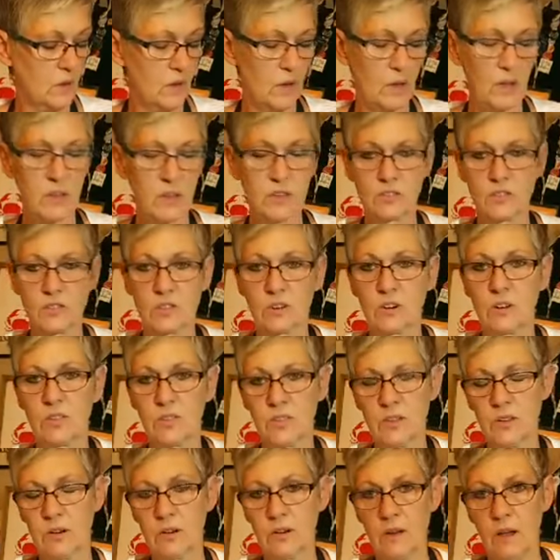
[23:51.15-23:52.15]
is going to
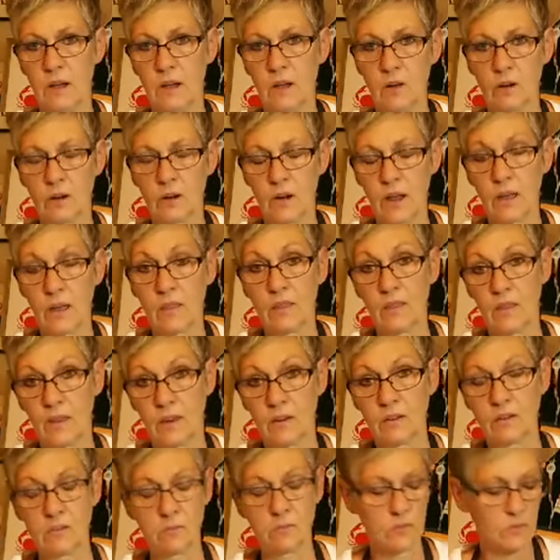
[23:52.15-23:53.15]
thin down, and
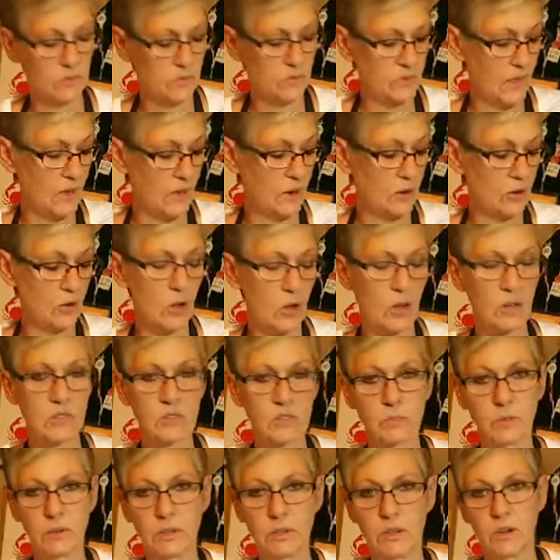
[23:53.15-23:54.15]
then that'll cause
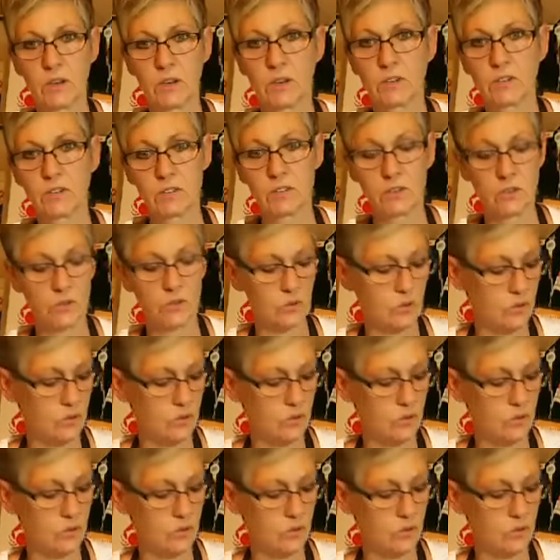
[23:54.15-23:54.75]
bleeding too.